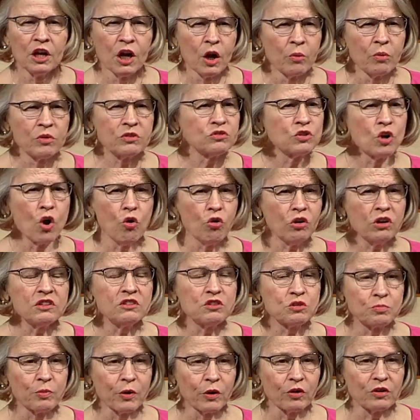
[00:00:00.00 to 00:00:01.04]
It was no
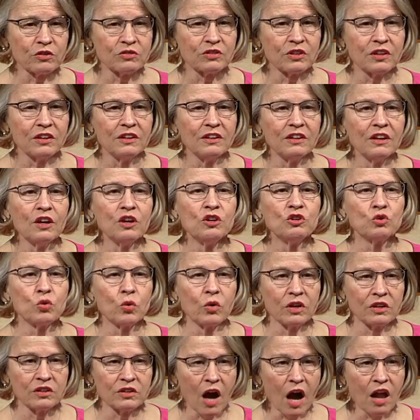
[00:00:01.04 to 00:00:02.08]
conspiracy
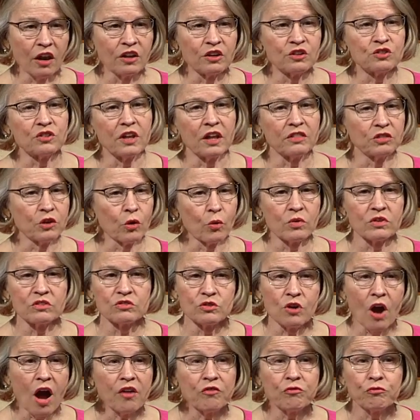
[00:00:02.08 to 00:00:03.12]
to acknowledge that there
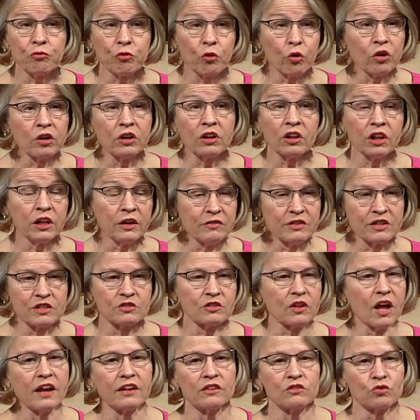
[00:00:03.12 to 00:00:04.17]
was not furin cleavage
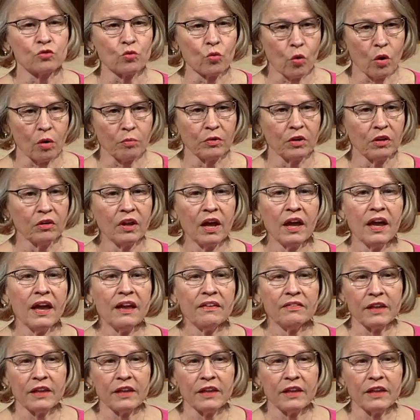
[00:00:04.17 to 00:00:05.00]
sites normal,